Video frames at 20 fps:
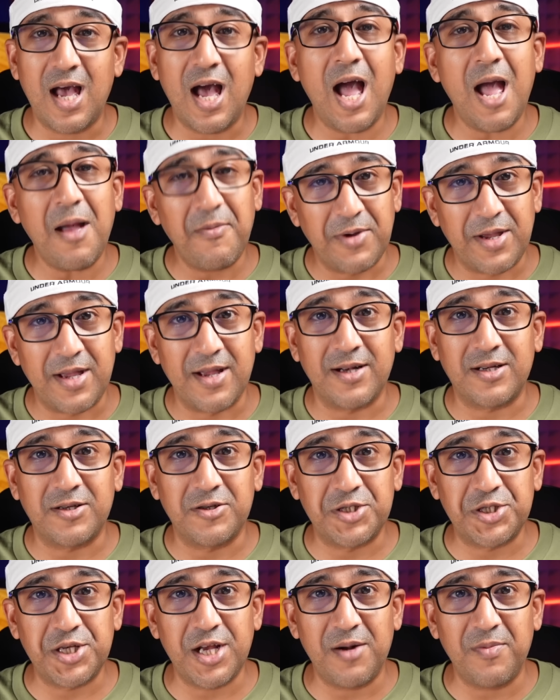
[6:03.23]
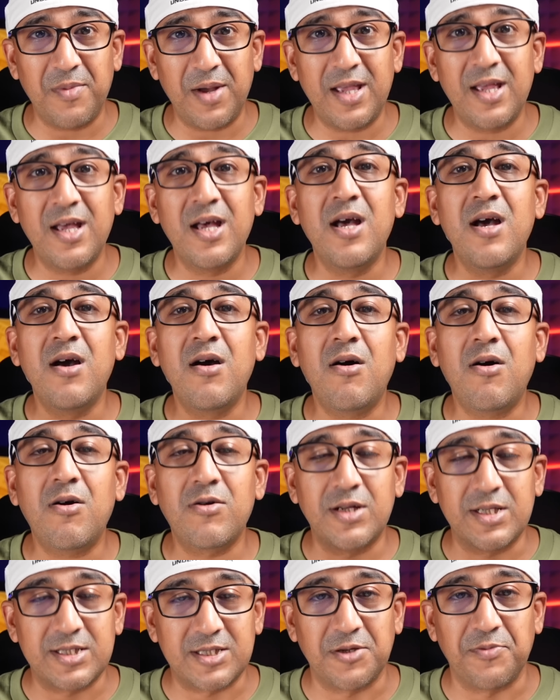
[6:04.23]
I'm here to share my
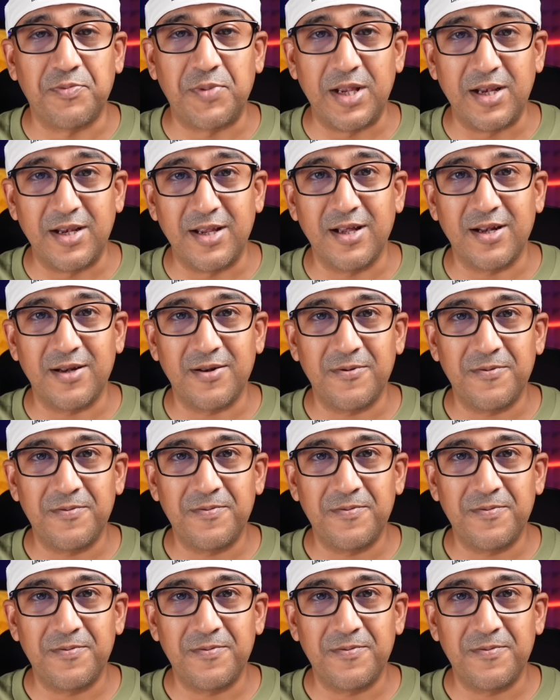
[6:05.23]
honest opinion.